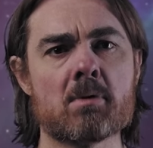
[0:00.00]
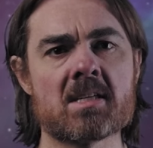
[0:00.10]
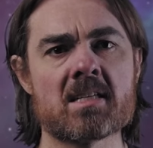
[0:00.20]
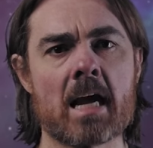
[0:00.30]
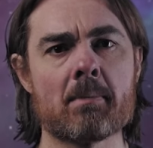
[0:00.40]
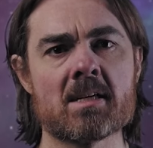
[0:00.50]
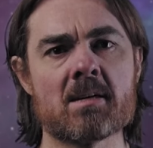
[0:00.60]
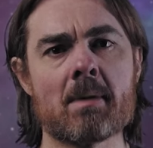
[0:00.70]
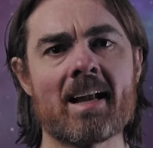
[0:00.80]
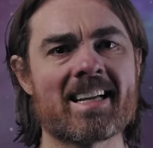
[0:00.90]
with statements
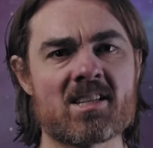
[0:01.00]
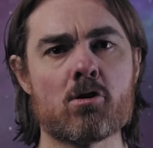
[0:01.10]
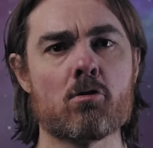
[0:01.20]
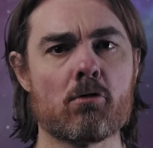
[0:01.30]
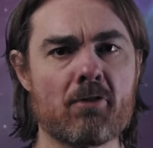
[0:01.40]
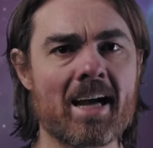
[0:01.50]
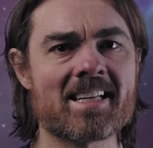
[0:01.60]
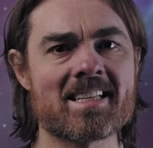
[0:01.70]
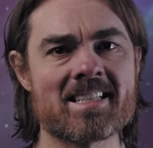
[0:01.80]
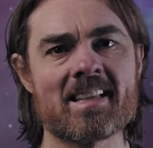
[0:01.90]
about external
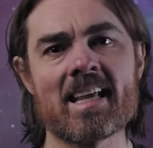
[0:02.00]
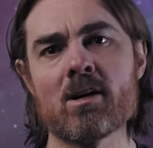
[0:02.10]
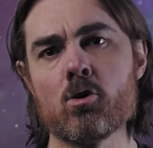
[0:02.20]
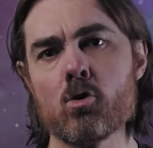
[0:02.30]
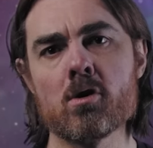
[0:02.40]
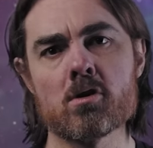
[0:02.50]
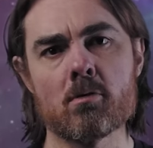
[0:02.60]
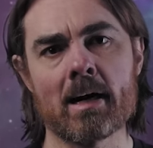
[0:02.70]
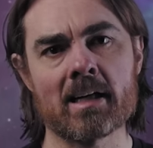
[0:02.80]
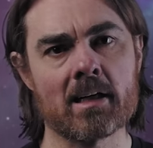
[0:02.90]
factors that they couldn't
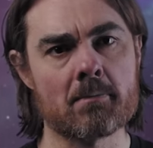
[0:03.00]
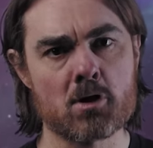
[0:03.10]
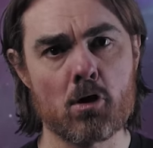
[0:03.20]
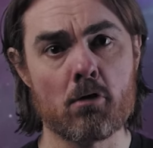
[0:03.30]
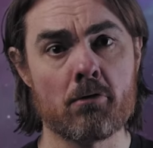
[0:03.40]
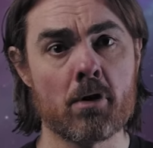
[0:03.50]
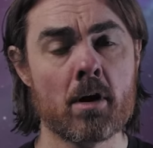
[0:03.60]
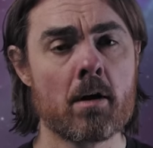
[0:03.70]
directly observe.